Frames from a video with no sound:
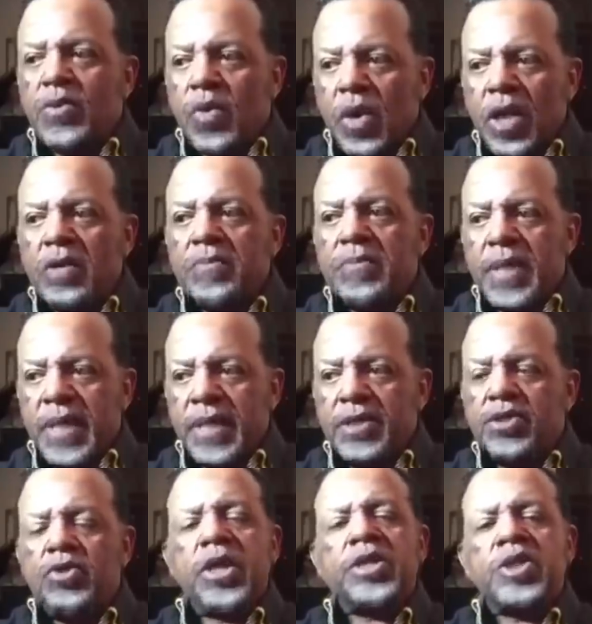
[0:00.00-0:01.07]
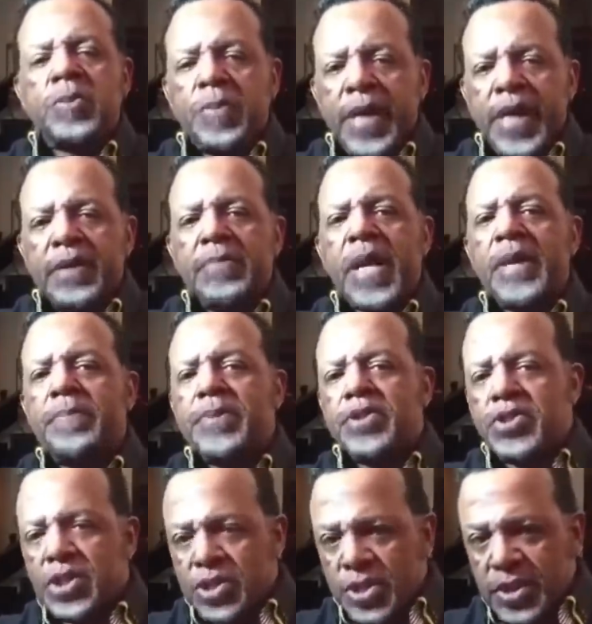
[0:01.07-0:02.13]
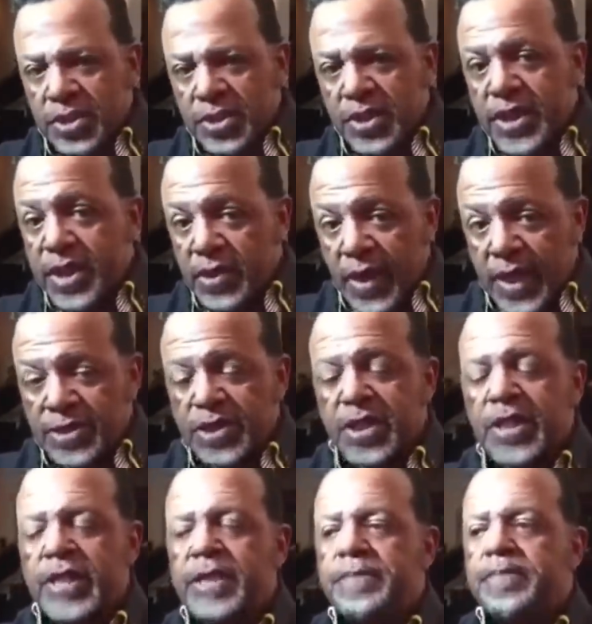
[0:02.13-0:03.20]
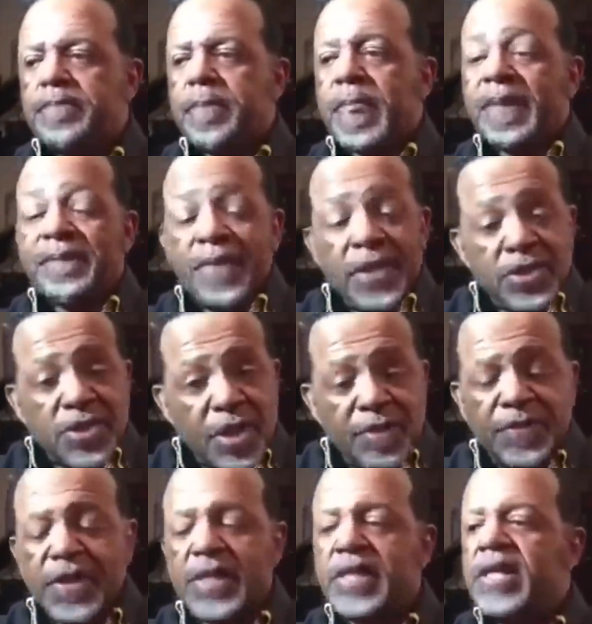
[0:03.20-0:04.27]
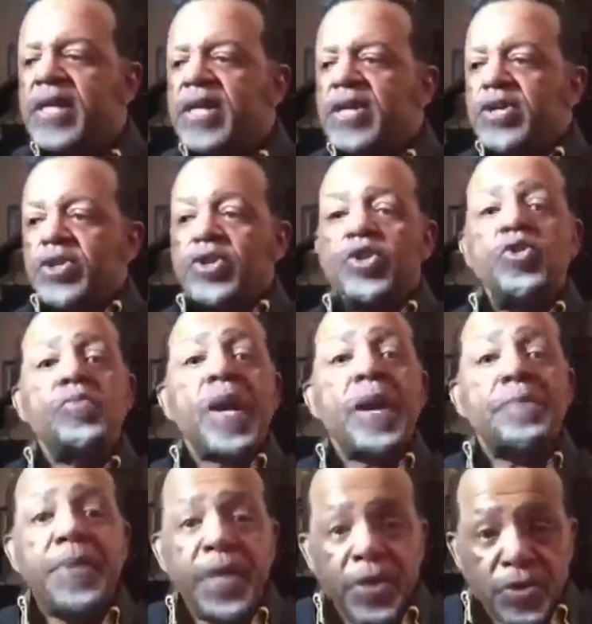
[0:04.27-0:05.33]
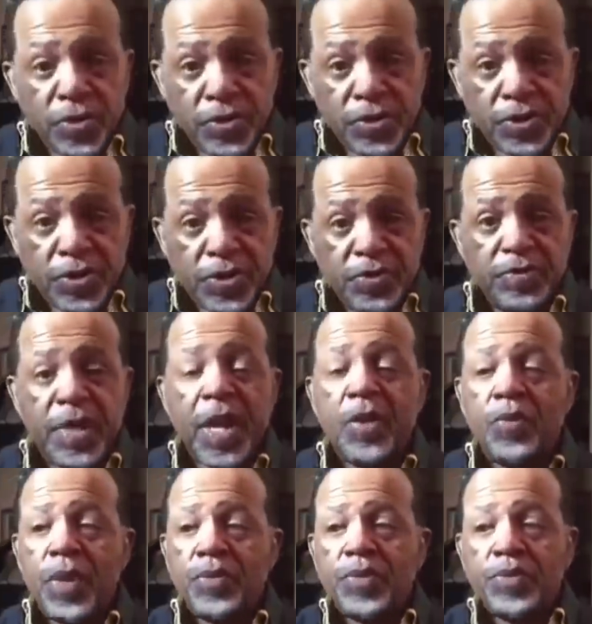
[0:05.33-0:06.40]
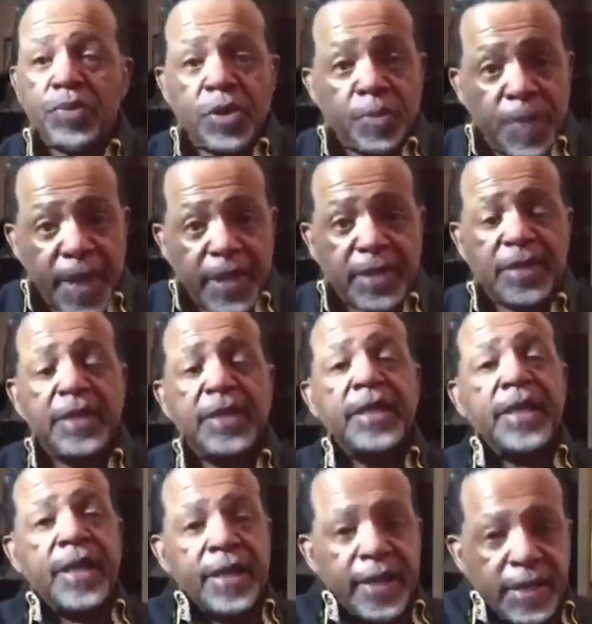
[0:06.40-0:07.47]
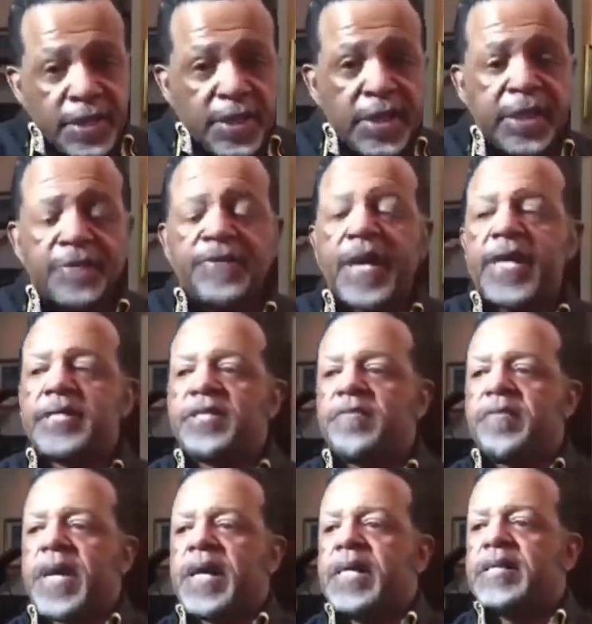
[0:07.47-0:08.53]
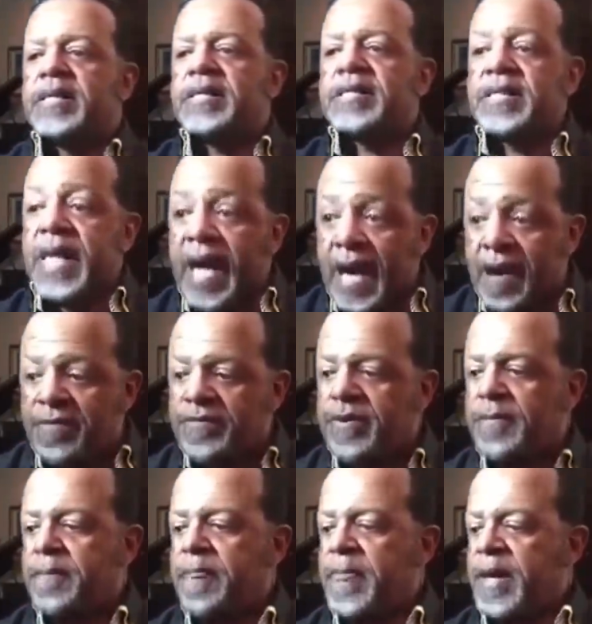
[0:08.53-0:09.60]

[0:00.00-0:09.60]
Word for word: wanted me to explain my position theologically, philosophically, to my peers. I went with respect against the advice of my staff.